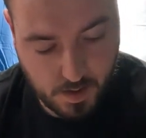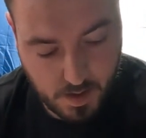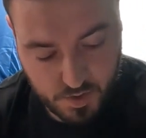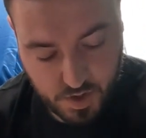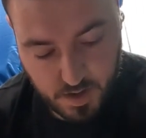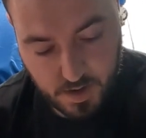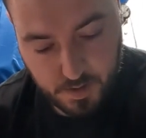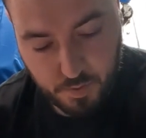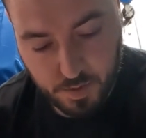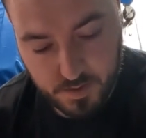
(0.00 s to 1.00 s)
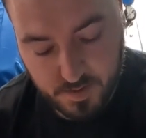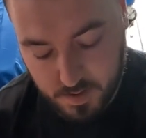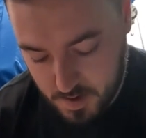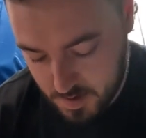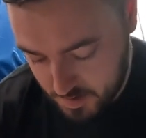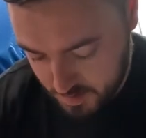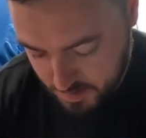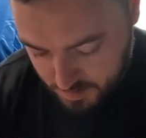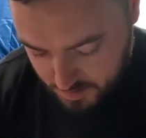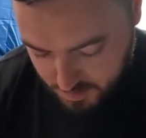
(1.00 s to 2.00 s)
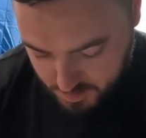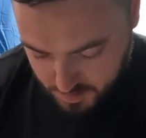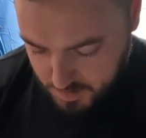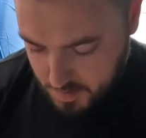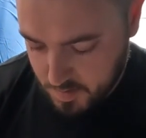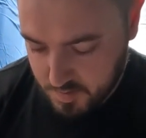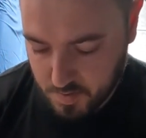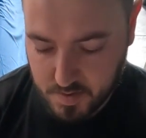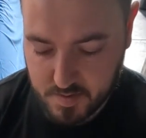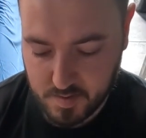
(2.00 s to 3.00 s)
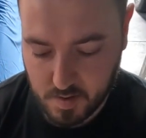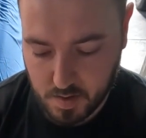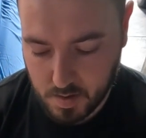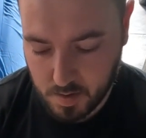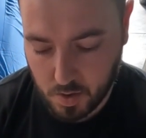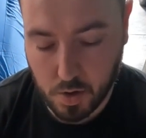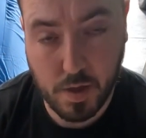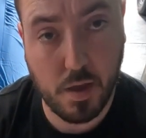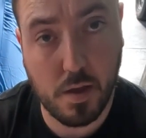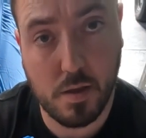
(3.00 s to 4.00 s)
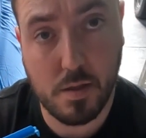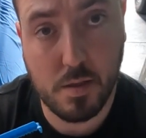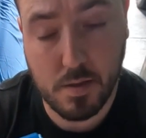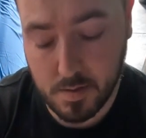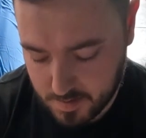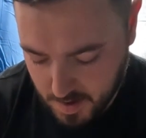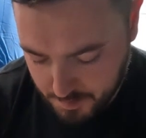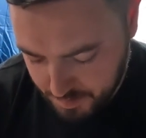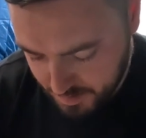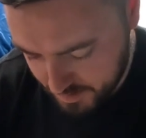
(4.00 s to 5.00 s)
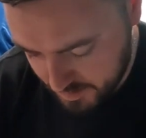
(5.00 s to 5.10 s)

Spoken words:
actually need to put this in there. So this is a locking tab.